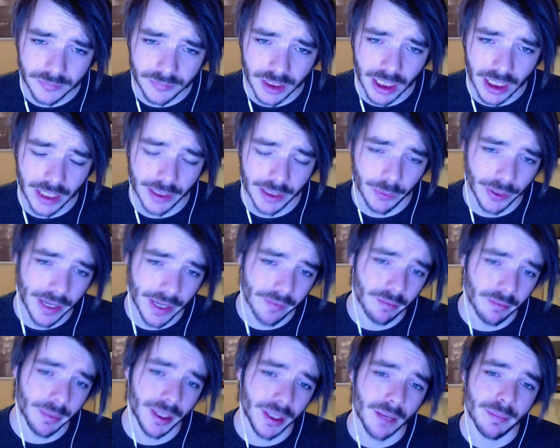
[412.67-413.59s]
there would never
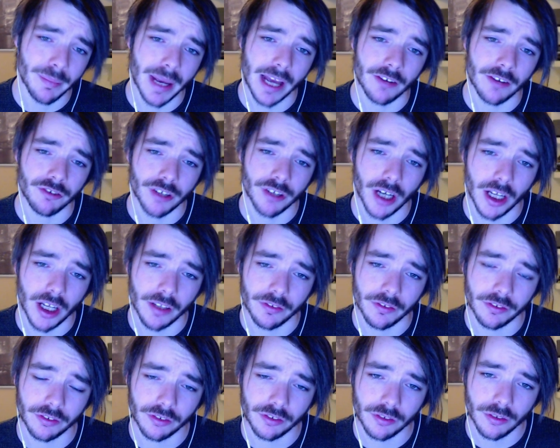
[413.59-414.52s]
be a better
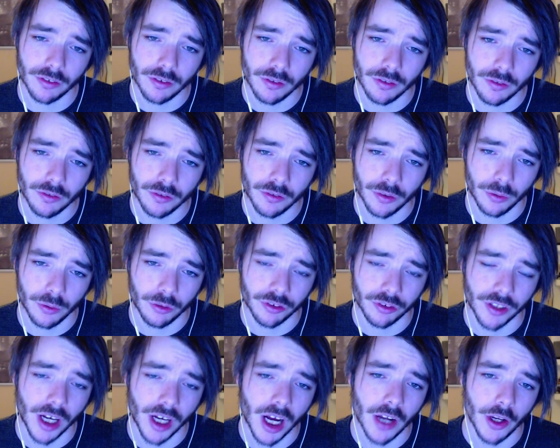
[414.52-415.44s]
chance to
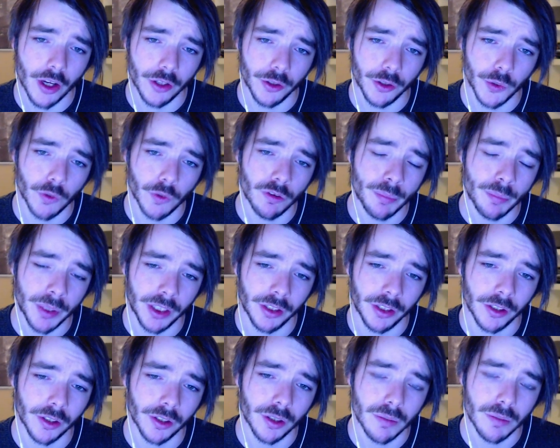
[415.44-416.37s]
start a
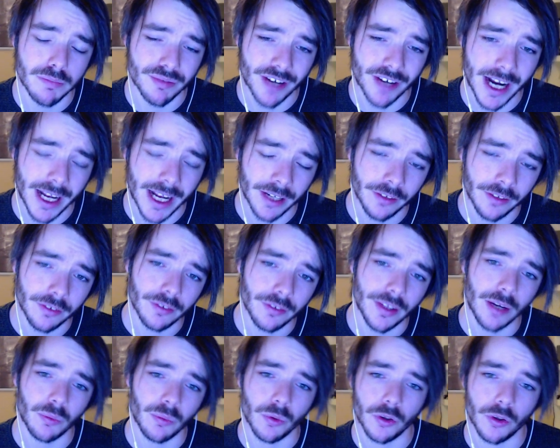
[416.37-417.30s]
European brand
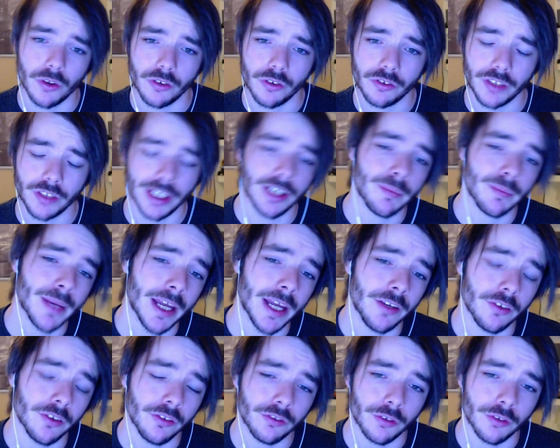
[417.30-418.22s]
that was
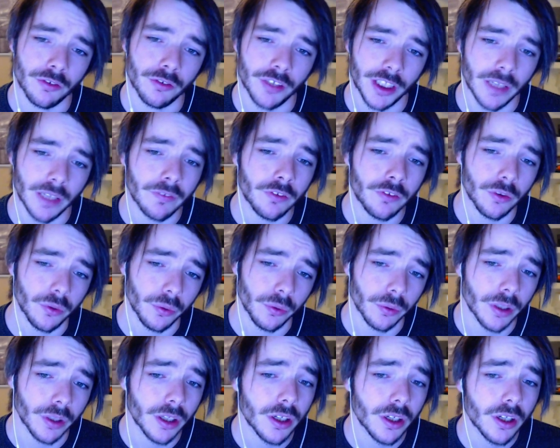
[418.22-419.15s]
independent to TF2.
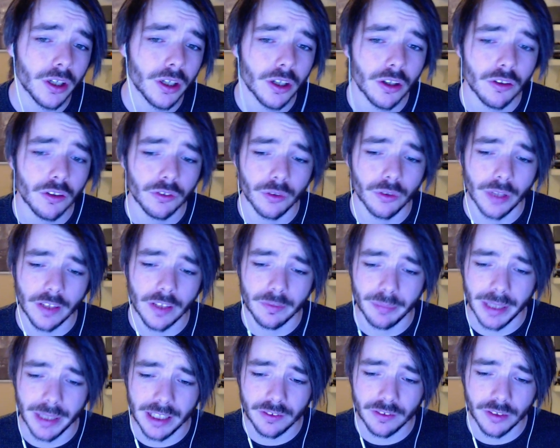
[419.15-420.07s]
So that's
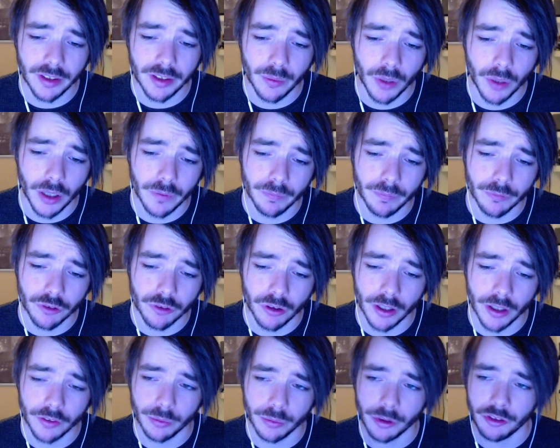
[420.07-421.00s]
basically what I'm
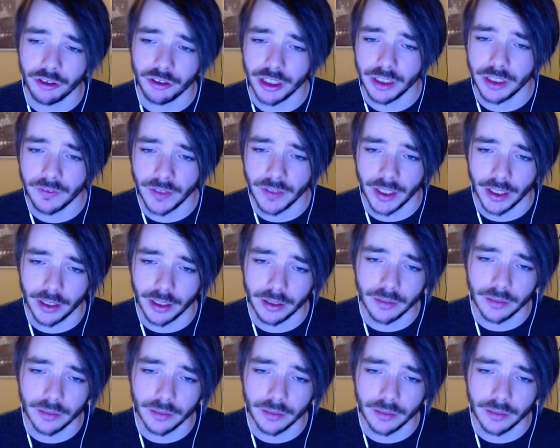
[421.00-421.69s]
trying to achieve here.